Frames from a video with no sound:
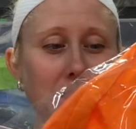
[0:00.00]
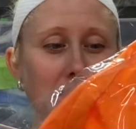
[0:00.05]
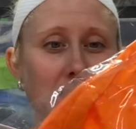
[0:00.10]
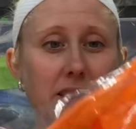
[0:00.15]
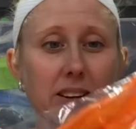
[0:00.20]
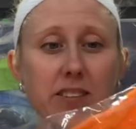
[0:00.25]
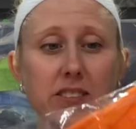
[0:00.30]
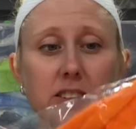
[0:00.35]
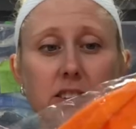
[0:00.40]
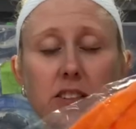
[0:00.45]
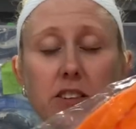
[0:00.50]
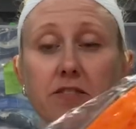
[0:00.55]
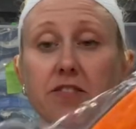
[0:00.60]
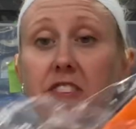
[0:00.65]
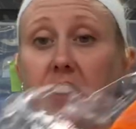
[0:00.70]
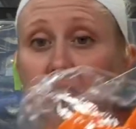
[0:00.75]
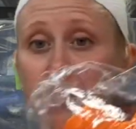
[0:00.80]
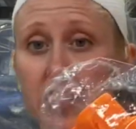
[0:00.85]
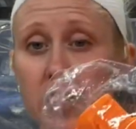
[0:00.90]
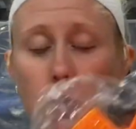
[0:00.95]
this is
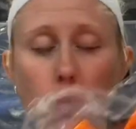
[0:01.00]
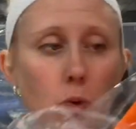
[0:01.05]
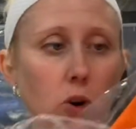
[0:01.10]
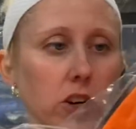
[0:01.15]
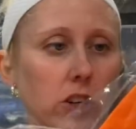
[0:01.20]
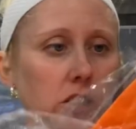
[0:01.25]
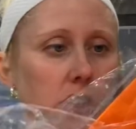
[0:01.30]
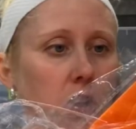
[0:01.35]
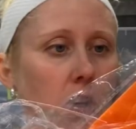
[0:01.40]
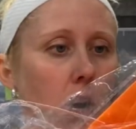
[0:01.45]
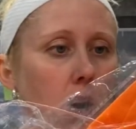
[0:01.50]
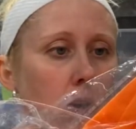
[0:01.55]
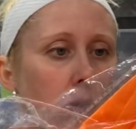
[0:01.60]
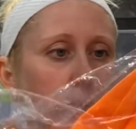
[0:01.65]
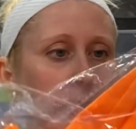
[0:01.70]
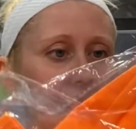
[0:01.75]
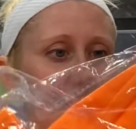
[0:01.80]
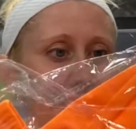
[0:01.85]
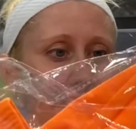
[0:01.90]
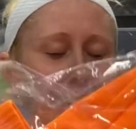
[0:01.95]
very orange.
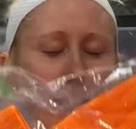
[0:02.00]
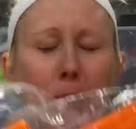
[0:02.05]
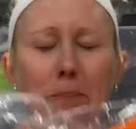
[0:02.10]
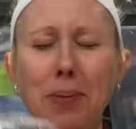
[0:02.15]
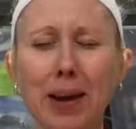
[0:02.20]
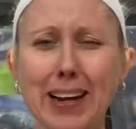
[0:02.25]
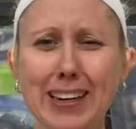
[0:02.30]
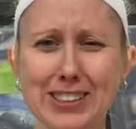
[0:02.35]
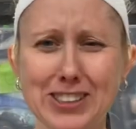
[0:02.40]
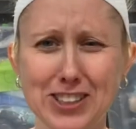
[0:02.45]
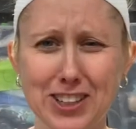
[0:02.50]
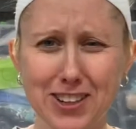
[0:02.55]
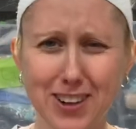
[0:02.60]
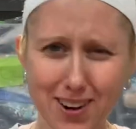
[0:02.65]
Oh, there's a picture.